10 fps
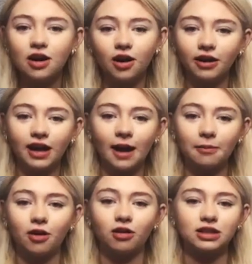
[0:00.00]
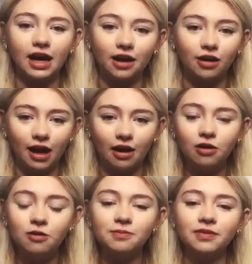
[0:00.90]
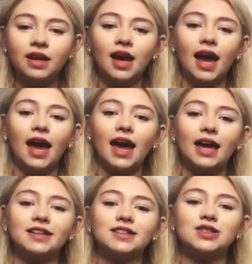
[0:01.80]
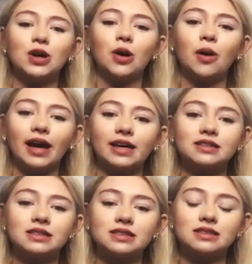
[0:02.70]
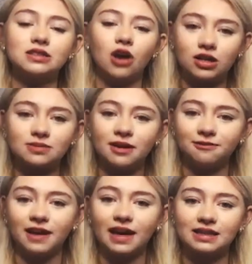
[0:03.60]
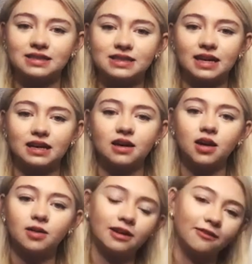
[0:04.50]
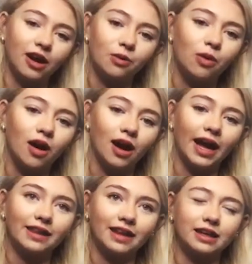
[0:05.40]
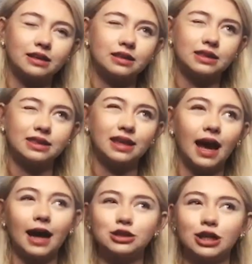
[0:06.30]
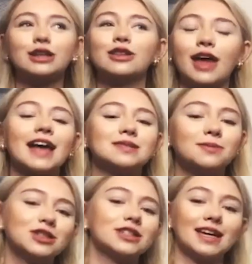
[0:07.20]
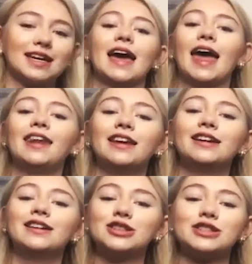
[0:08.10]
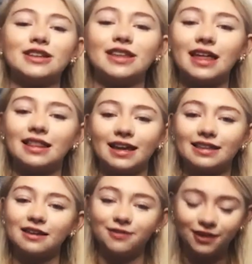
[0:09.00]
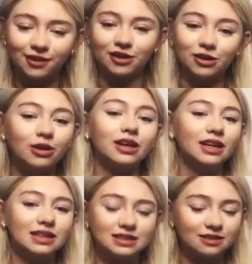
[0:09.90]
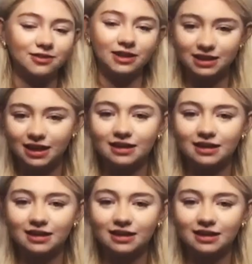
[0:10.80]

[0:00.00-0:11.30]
on an app called IRL, and so I can talk to my fans like whenever I want, and like I try to do that as much as I can, just so that like they feel included and stuff like that.